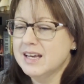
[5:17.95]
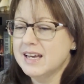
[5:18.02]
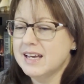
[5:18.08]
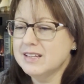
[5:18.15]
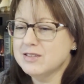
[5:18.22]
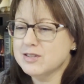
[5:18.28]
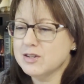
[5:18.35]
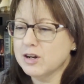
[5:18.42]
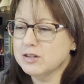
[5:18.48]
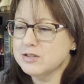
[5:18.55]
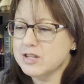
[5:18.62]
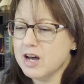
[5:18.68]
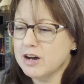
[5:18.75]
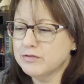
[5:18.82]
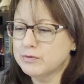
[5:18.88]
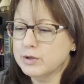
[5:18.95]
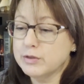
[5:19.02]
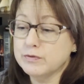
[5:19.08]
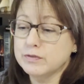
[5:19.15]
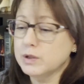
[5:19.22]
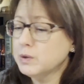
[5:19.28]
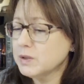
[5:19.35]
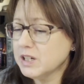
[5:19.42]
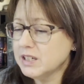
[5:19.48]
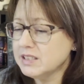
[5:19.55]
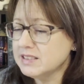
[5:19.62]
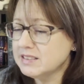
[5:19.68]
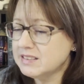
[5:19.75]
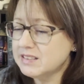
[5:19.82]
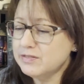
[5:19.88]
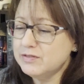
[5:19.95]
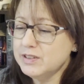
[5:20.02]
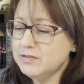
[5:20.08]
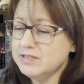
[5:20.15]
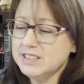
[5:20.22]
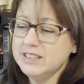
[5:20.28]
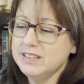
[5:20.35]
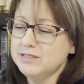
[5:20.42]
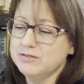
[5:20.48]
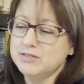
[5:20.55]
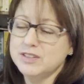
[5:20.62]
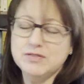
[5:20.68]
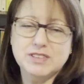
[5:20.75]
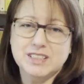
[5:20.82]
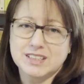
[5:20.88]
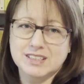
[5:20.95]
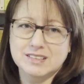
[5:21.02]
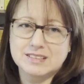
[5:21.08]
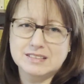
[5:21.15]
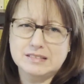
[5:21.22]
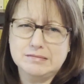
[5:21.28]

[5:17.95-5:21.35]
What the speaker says: it starts off with Florence, the 1550s.